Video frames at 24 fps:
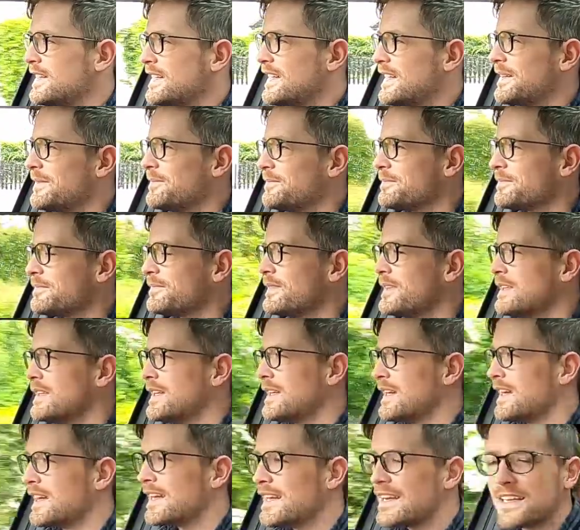Yeah,
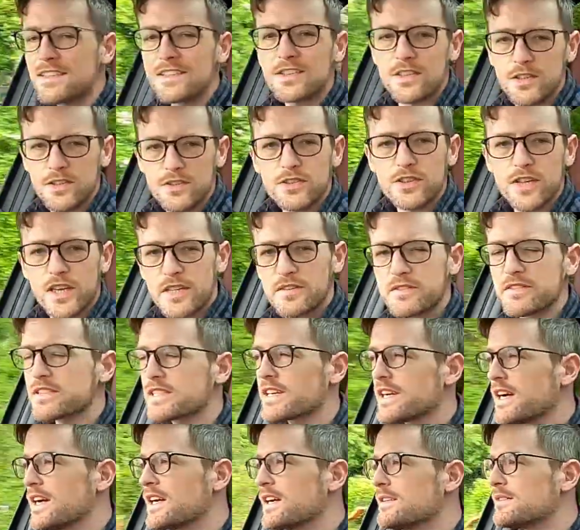it is a good driver's
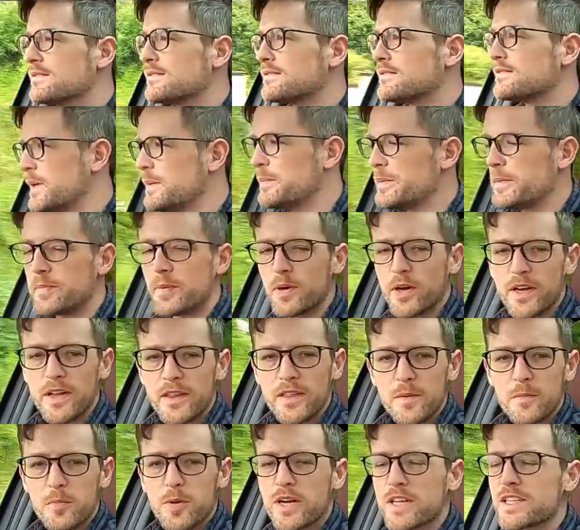car. Maybe
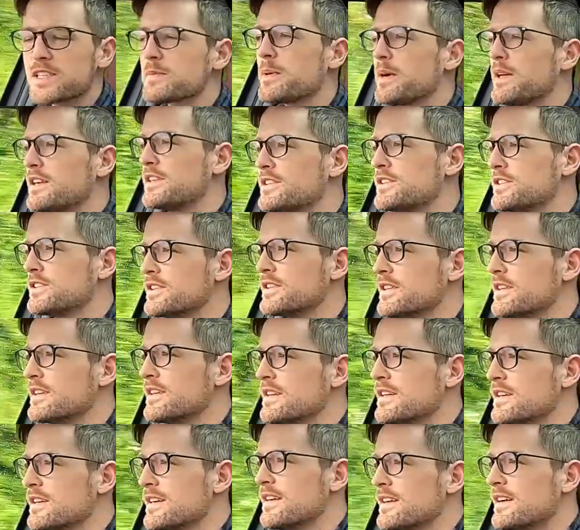Brian, the branch manager,
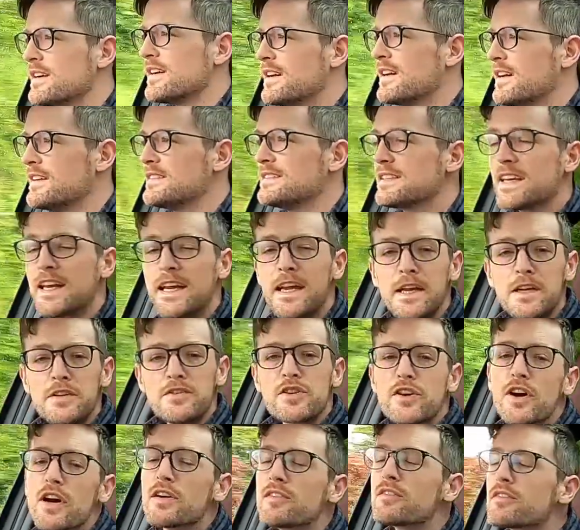is a keen
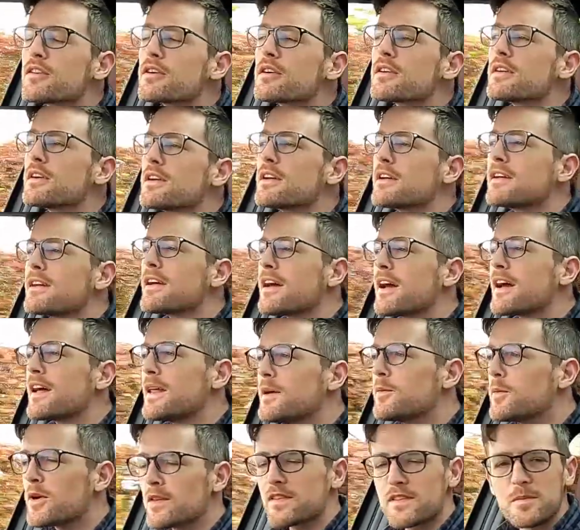driver
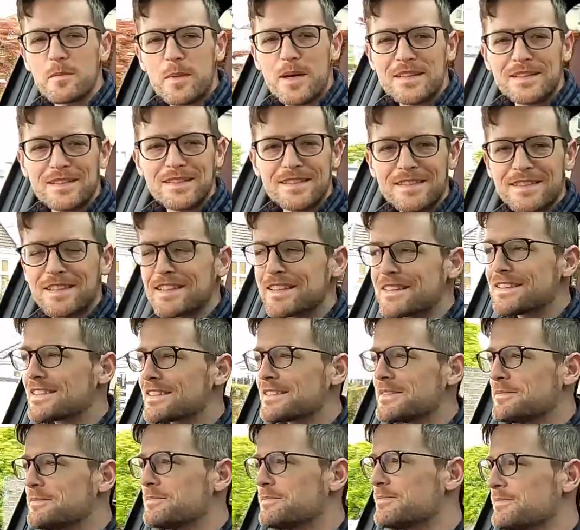and he wants a Mazda
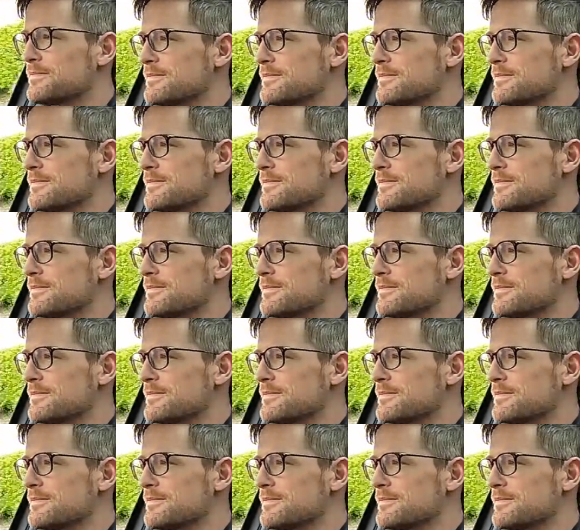6.